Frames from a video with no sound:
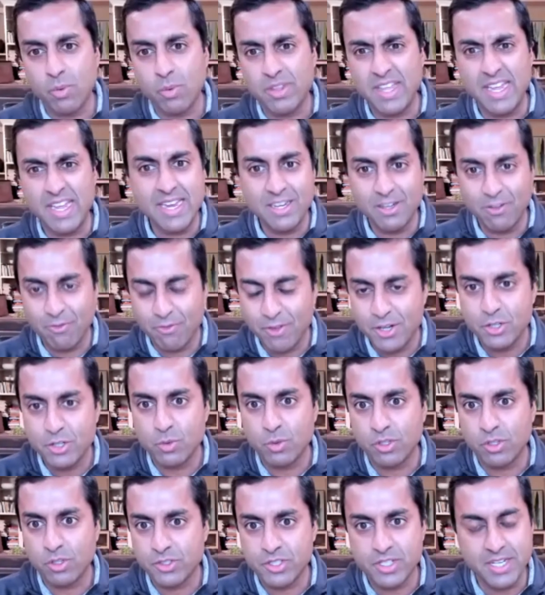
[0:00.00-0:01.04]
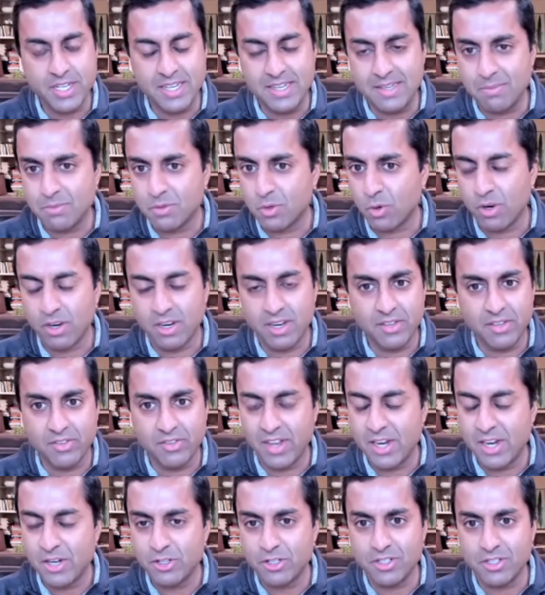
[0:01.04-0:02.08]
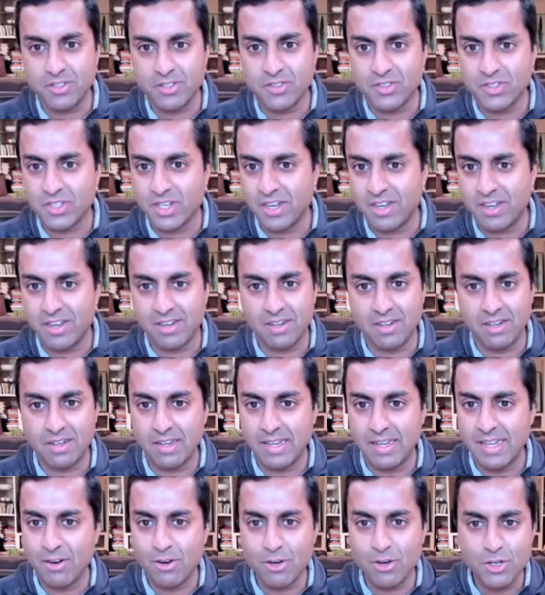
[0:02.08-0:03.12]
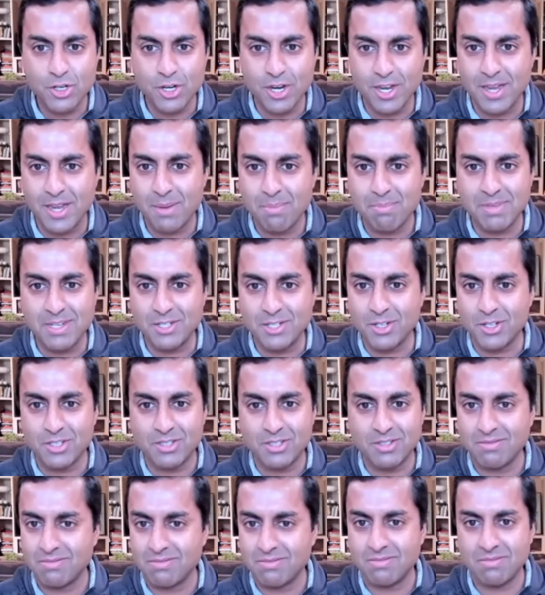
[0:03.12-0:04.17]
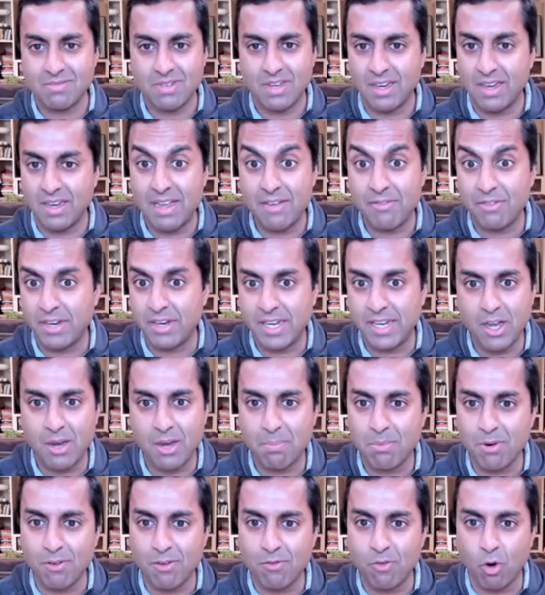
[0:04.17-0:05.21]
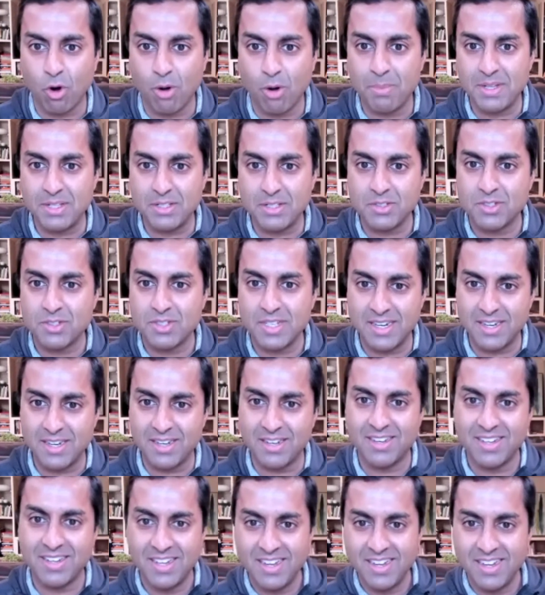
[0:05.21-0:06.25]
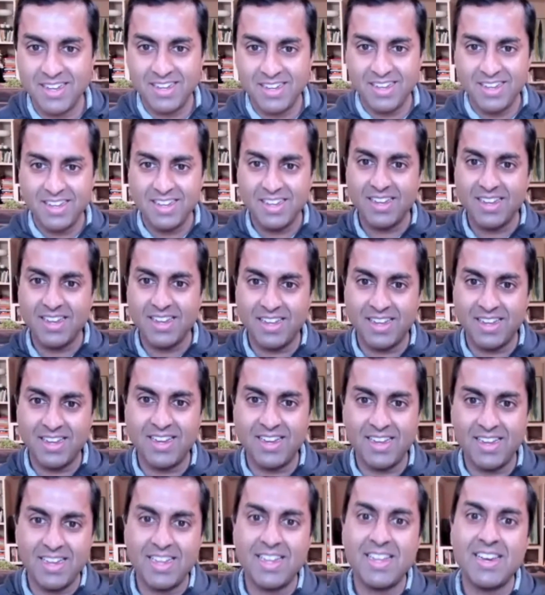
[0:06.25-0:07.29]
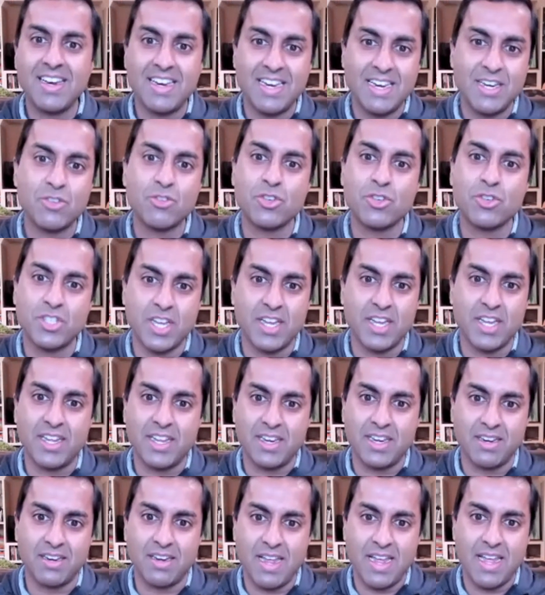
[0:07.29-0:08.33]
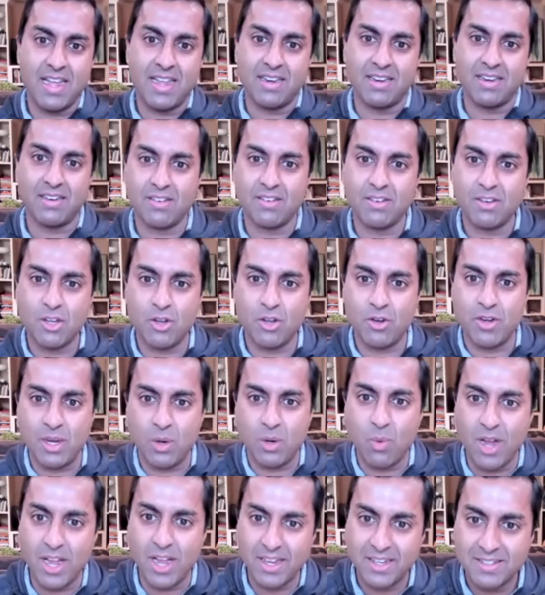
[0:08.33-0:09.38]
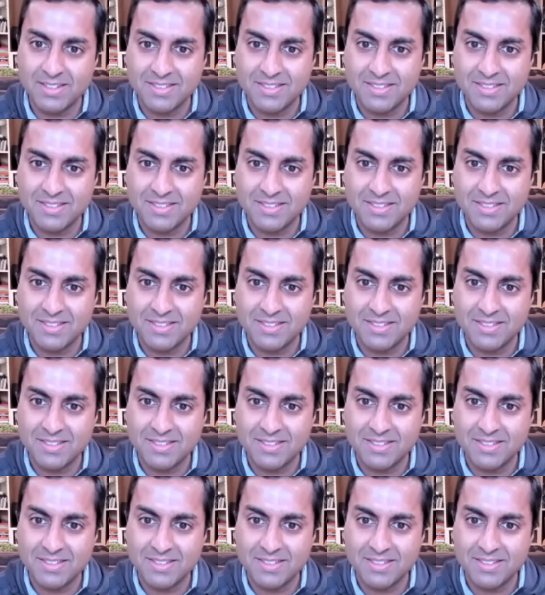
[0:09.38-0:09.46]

with individuals, teams, organizations on leadership and just leveling up performance in an interesting and unique way.